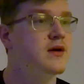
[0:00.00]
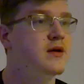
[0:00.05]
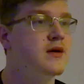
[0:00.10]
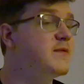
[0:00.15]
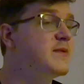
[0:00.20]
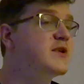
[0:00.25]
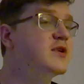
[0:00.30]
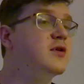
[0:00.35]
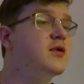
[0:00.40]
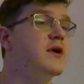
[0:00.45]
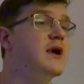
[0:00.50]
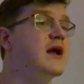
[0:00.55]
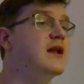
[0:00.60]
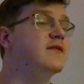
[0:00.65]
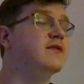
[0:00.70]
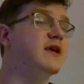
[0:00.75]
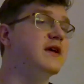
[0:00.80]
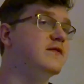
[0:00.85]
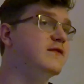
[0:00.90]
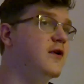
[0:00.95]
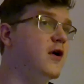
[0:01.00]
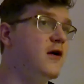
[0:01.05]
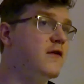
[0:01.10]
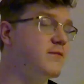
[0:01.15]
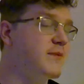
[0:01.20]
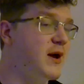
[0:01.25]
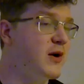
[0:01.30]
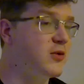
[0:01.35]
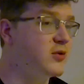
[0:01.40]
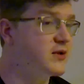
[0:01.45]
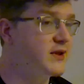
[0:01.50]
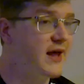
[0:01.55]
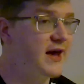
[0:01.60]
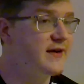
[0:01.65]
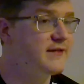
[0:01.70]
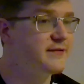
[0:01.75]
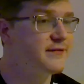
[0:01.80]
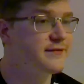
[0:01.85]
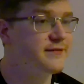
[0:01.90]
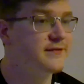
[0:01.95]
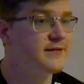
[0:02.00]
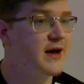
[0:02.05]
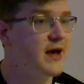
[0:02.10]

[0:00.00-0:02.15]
I've been creatively involved my whole life.